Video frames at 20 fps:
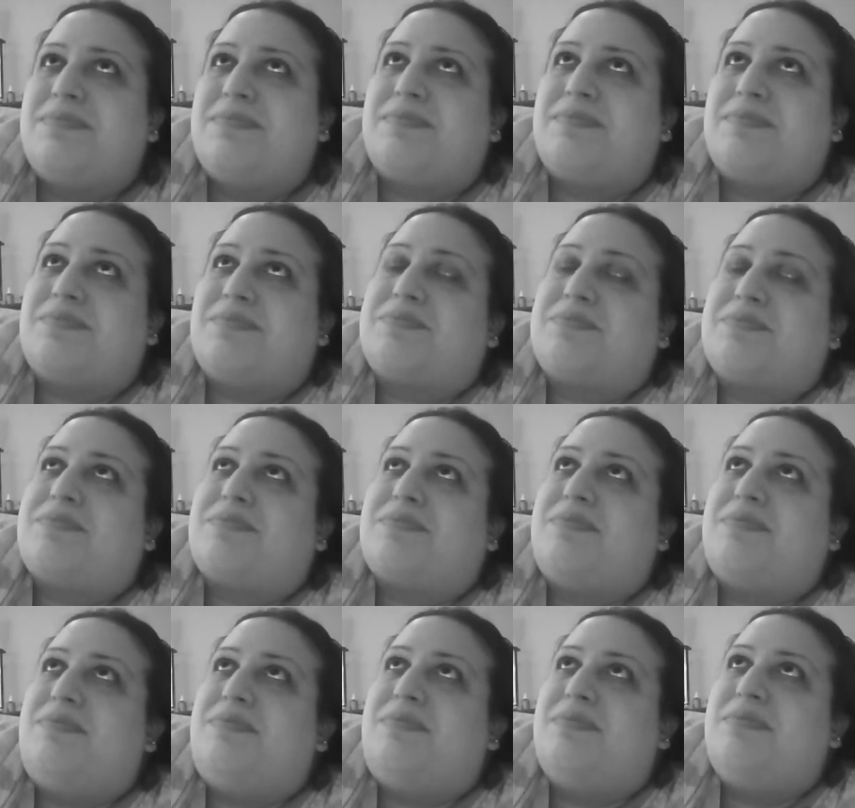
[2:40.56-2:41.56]

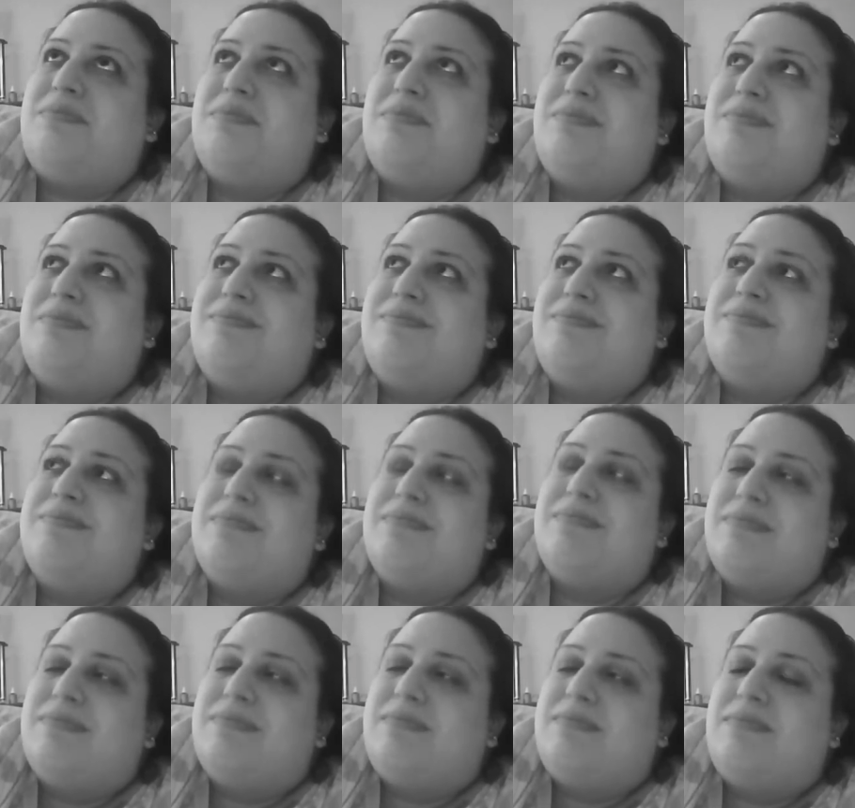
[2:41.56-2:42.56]

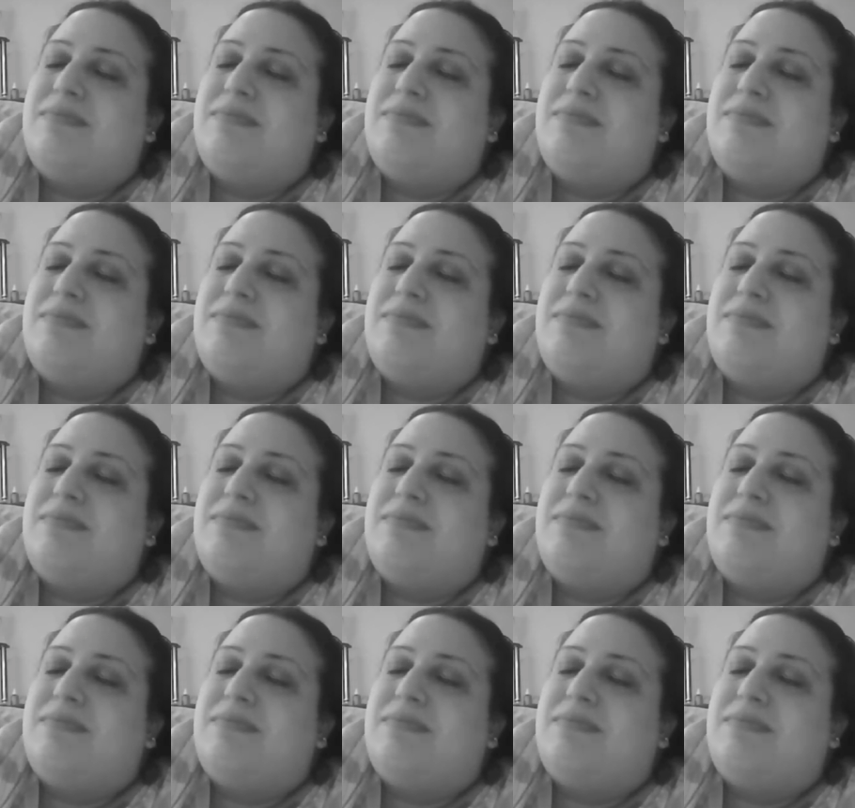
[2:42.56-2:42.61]
(silence)